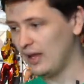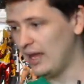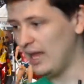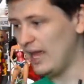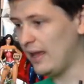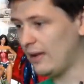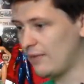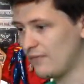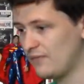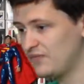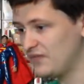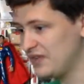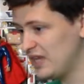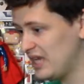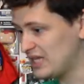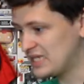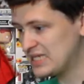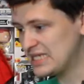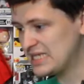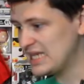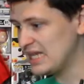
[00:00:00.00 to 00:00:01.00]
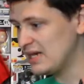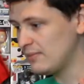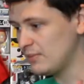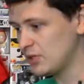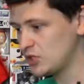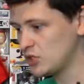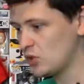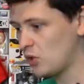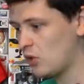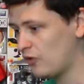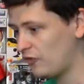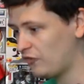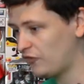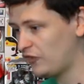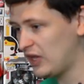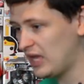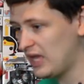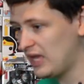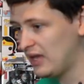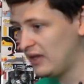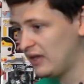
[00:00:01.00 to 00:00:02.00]
Its
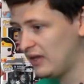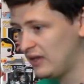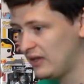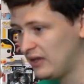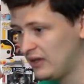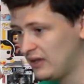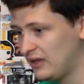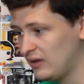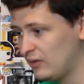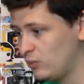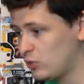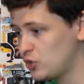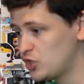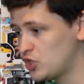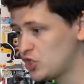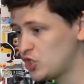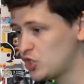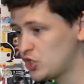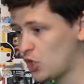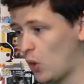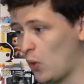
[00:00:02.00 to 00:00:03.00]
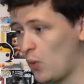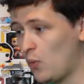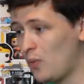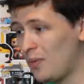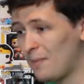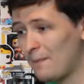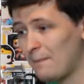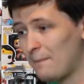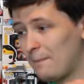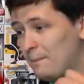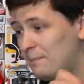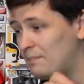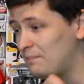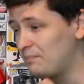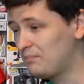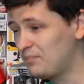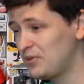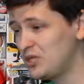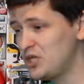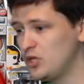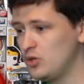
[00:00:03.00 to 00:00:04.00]
cinematography was so
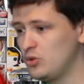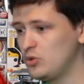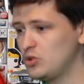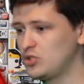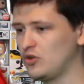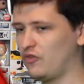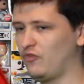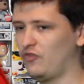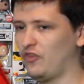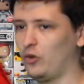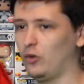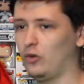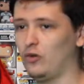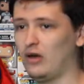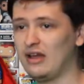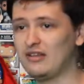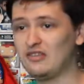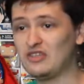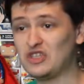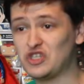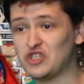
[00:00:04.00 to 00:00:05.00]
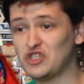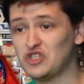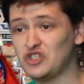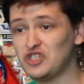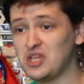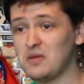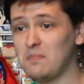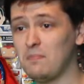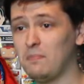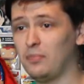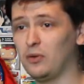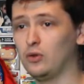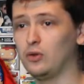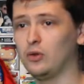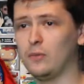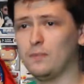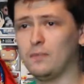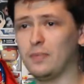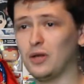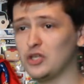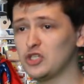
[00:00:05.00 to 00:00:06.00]
beautiful and
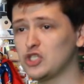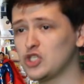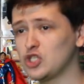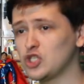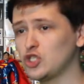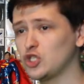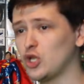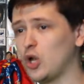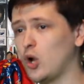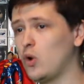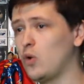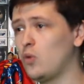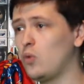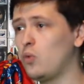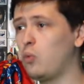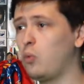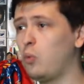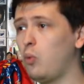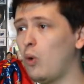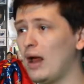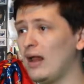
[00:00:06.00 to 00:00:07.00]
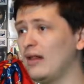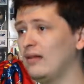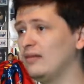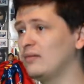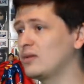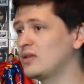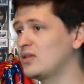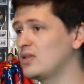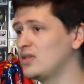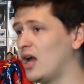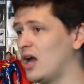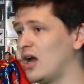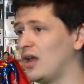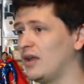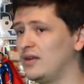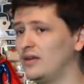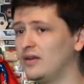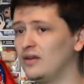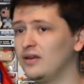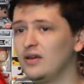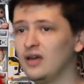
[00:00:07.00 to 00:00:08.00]
simple, but so well
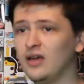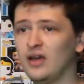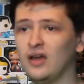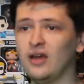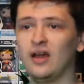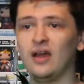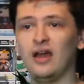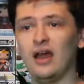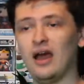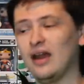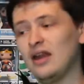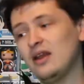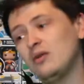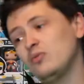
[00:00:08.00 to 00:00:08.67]
done, and